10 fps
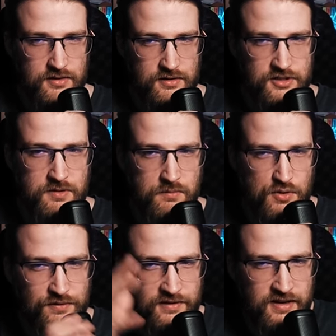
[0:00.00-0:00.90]
She
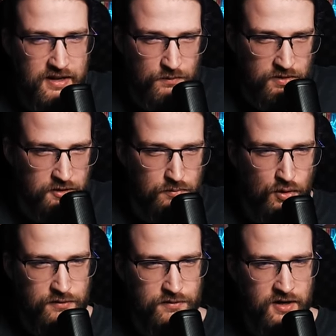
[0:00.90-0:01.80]
moved in with her
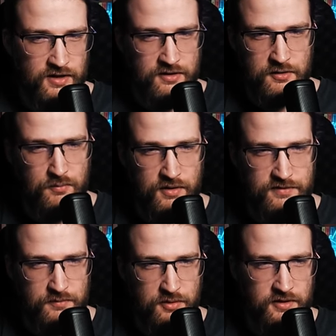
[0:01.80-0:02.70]
boyfriend, and her
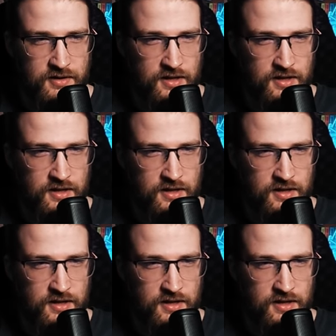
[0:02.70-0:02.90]
boyfriend probably